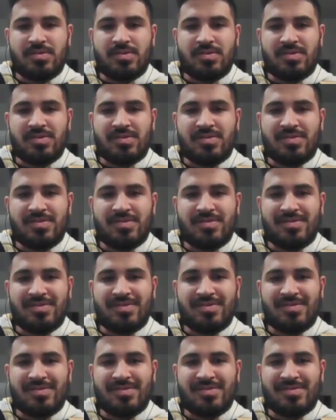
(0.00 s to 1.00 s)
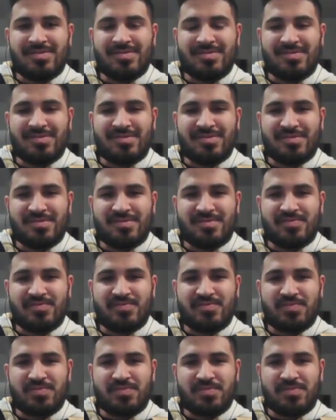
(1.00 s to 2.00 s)

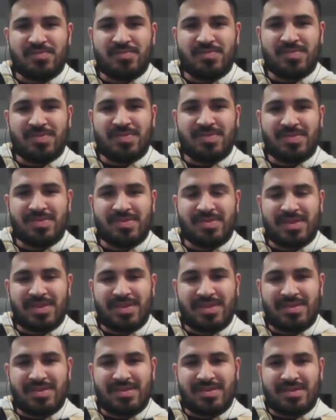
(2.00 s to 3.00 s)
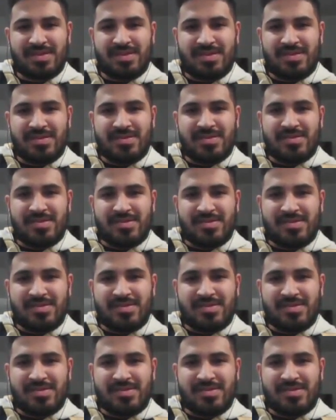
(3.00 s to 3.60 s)
No words are spoken by the person on screen.